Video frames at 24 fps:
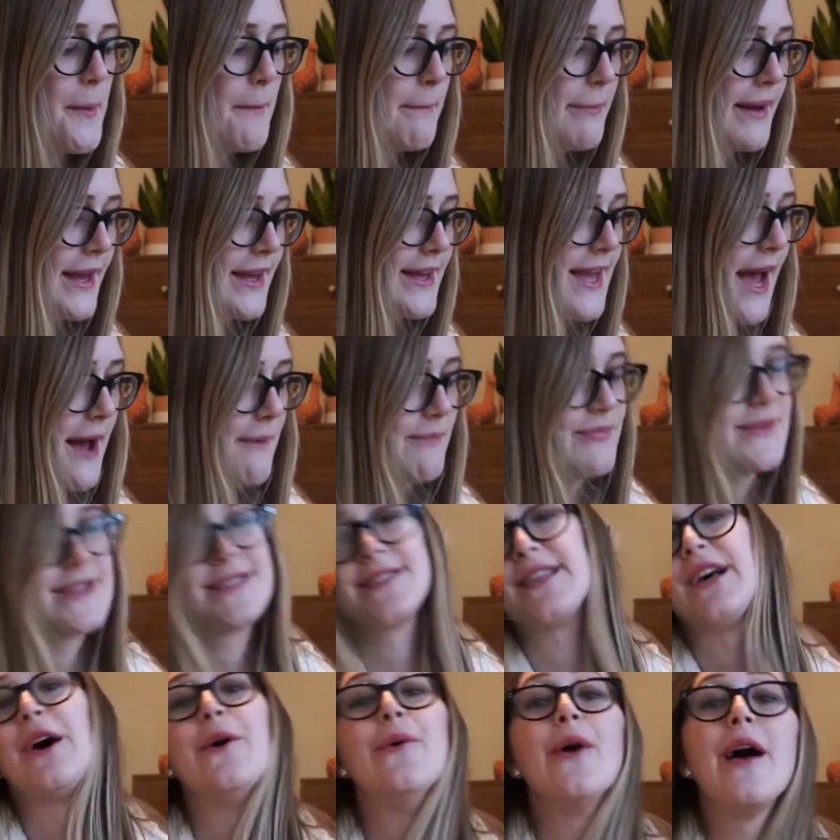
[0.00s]
But yeah,
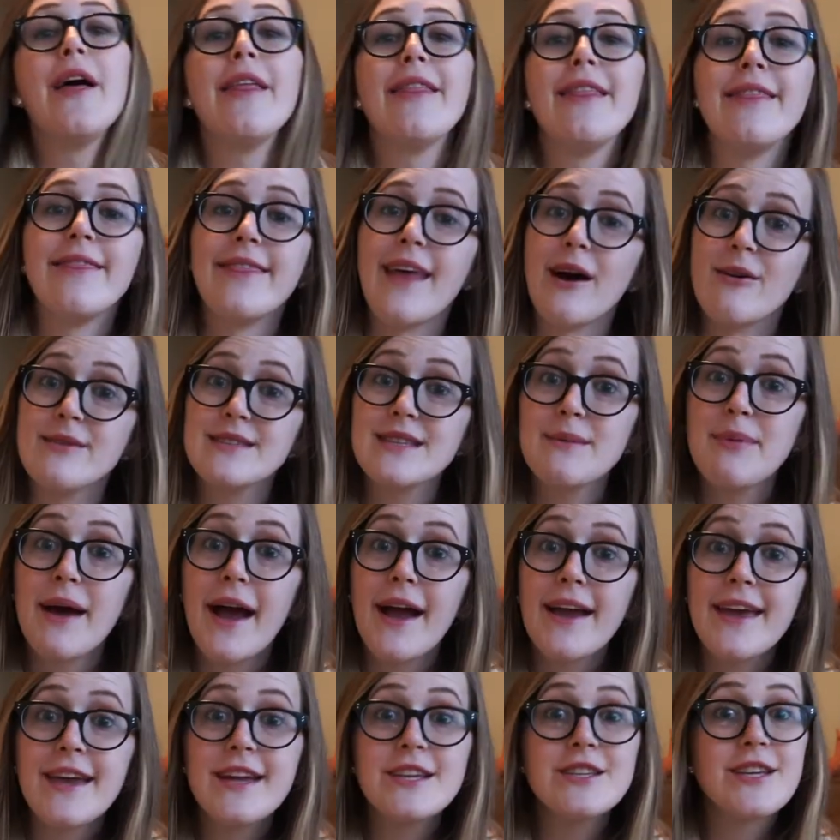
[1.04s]
so that was the
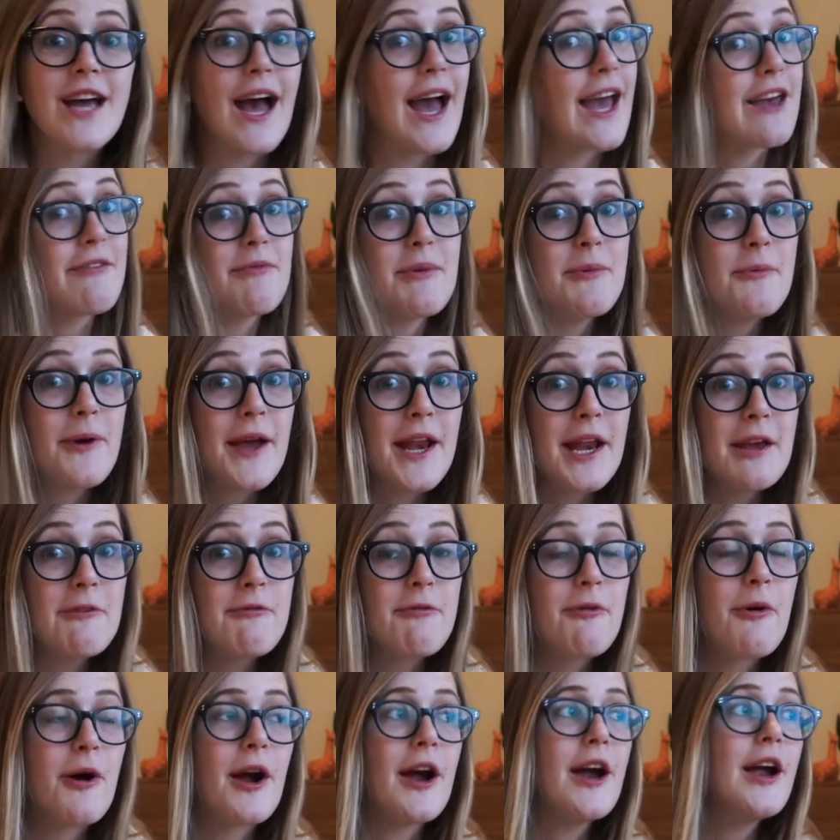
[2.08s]
package I have been waiting
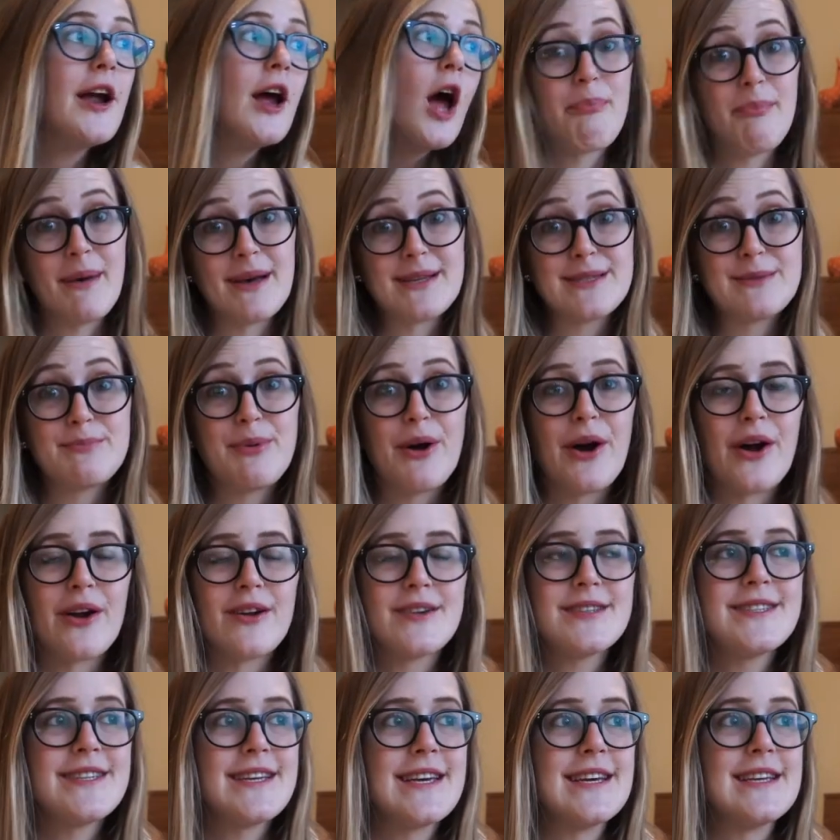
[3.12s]
for. Best
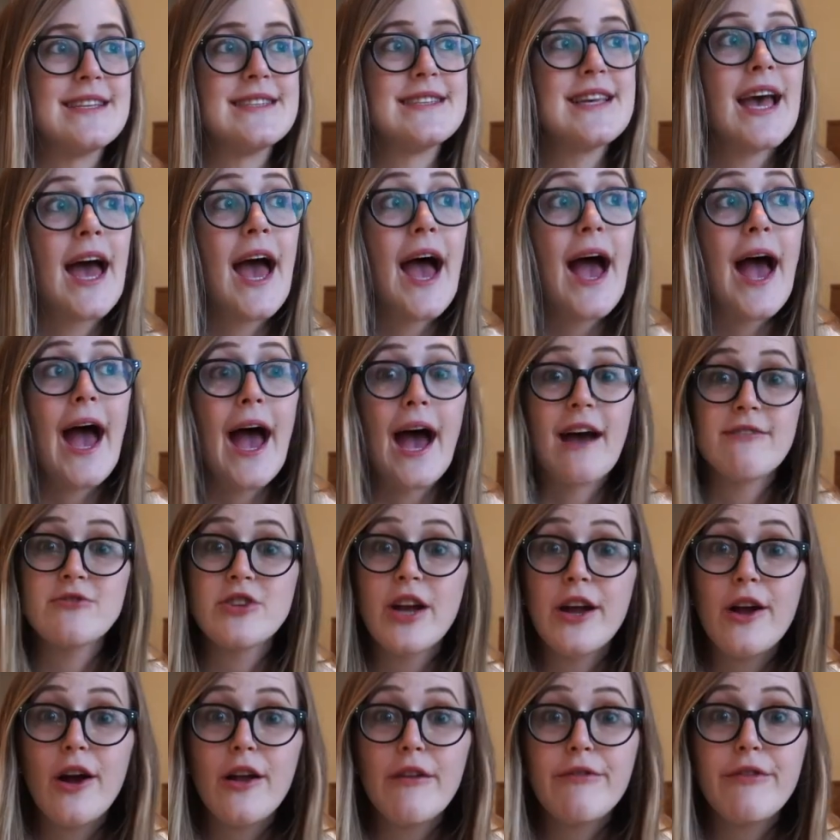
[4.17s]
part is after
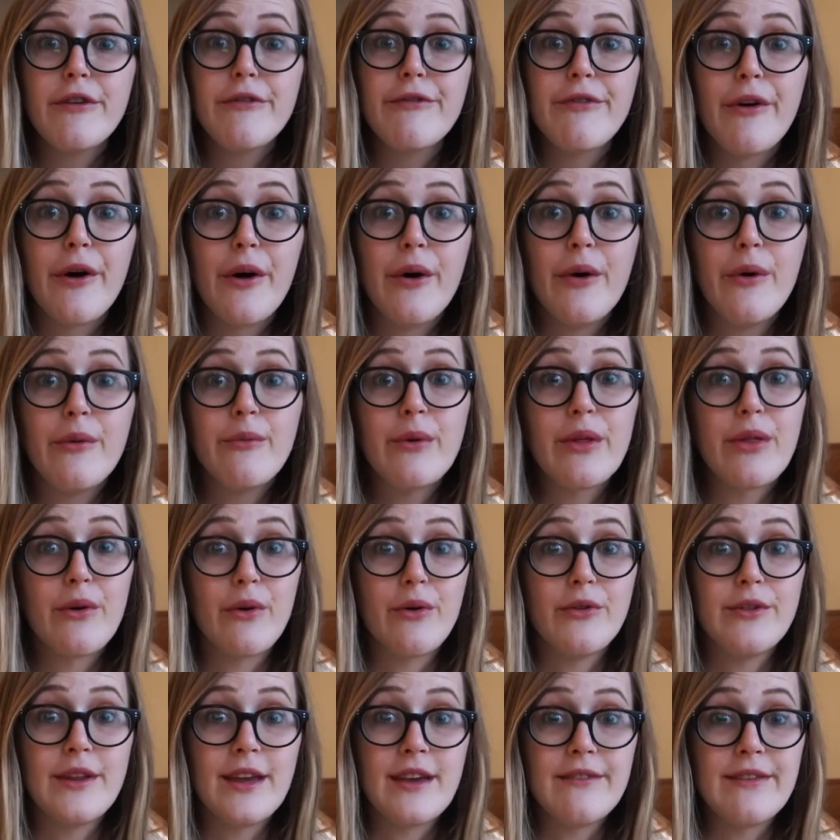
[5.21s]
I got off the phone with
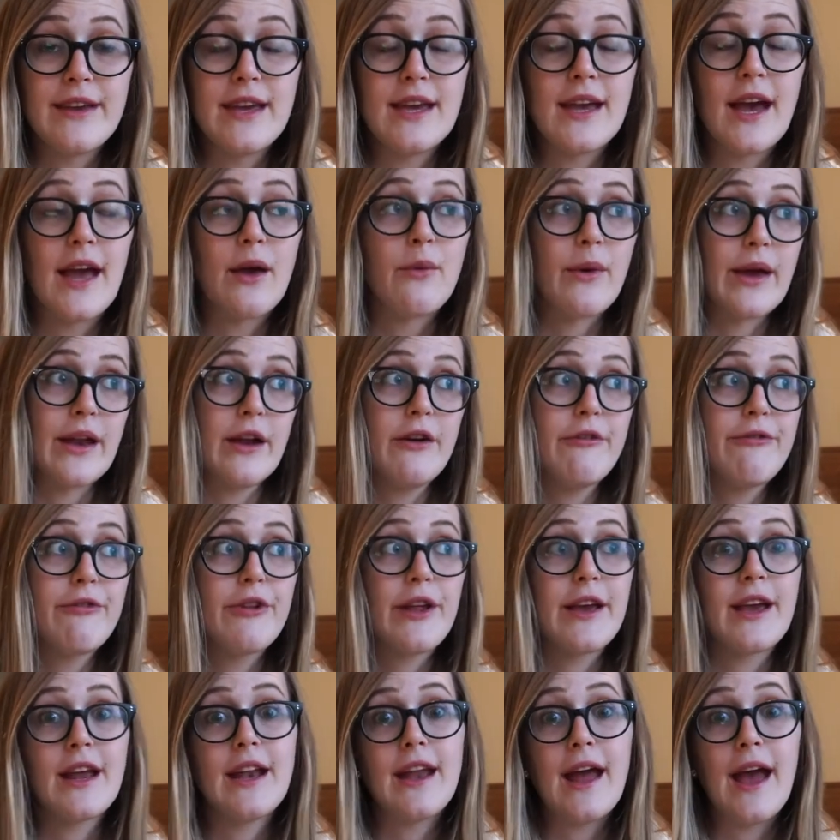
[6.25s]
Old Navy, I waited for
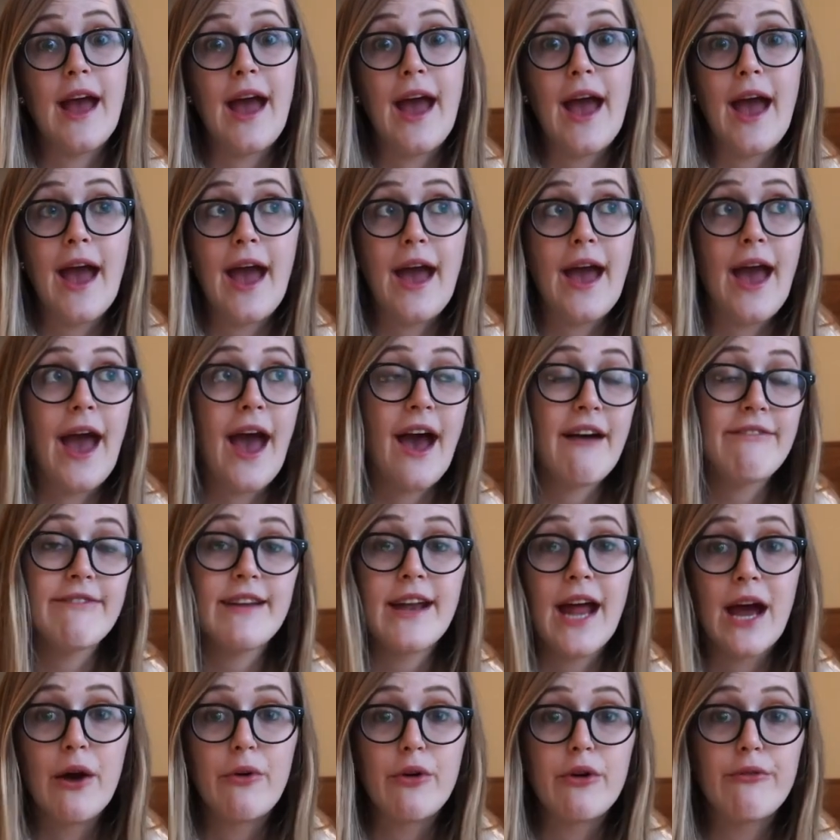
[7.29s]
like an half an
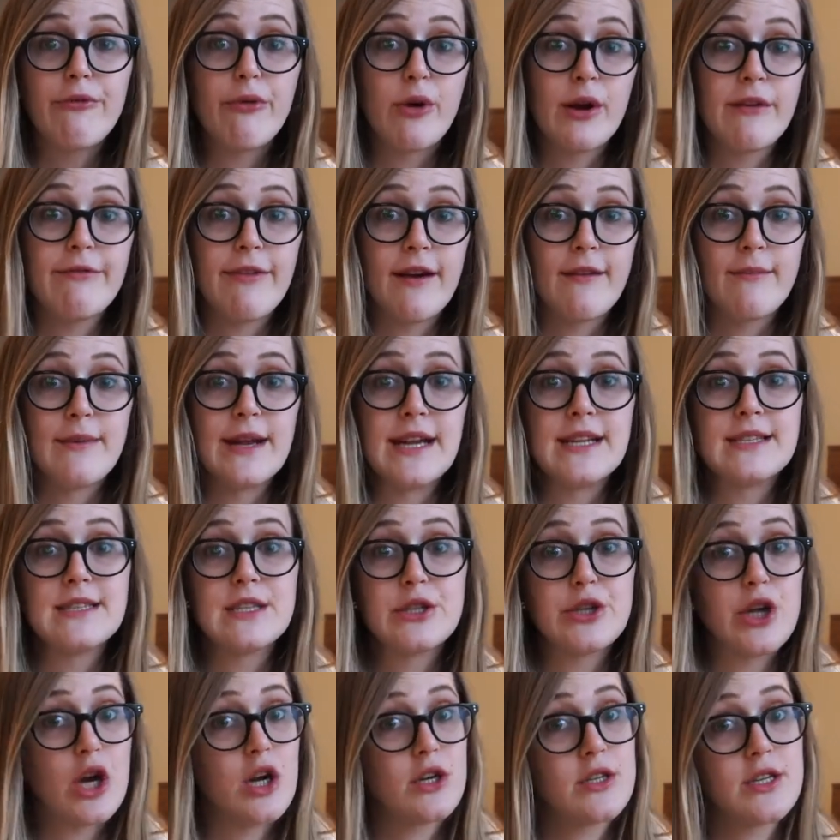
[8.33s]
hour, 45 minutes to
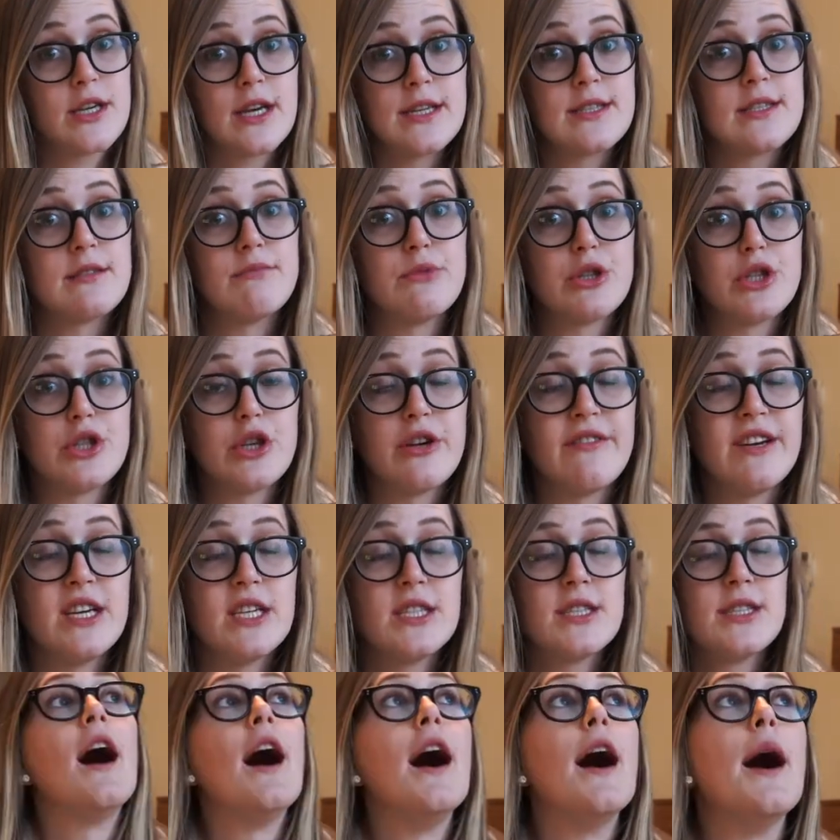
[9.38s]
talk to customer
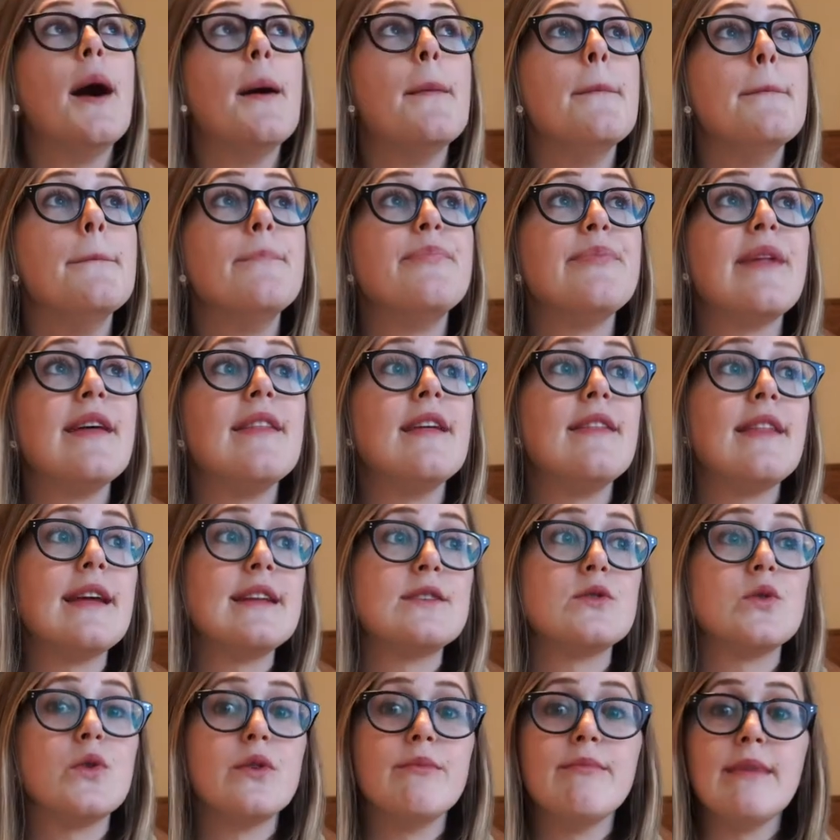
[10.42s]
service. Um, and then they
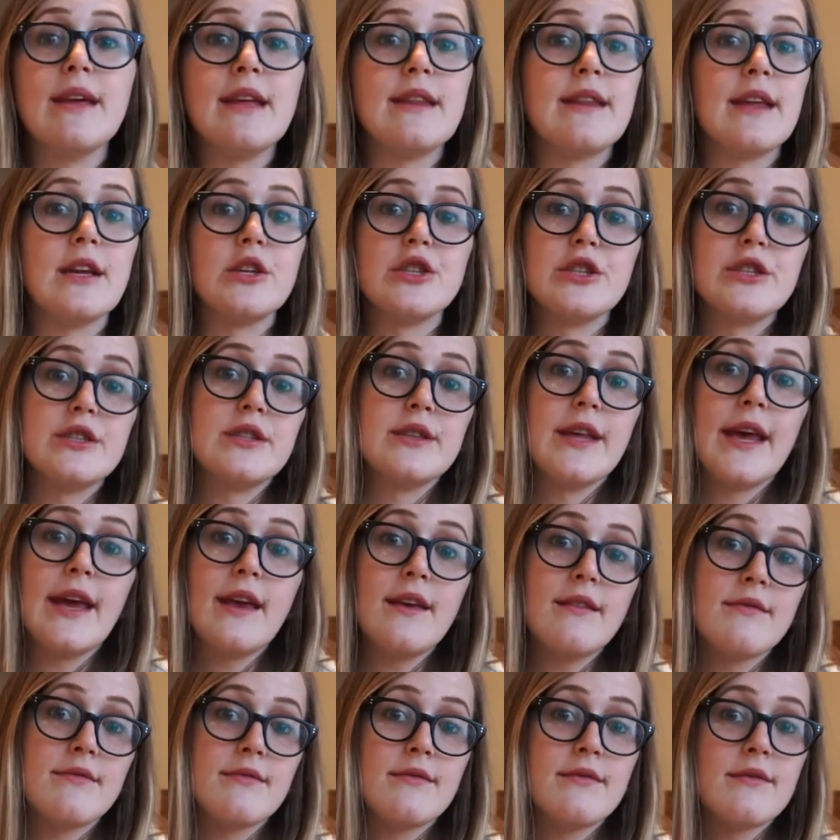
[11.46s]
told me they just like,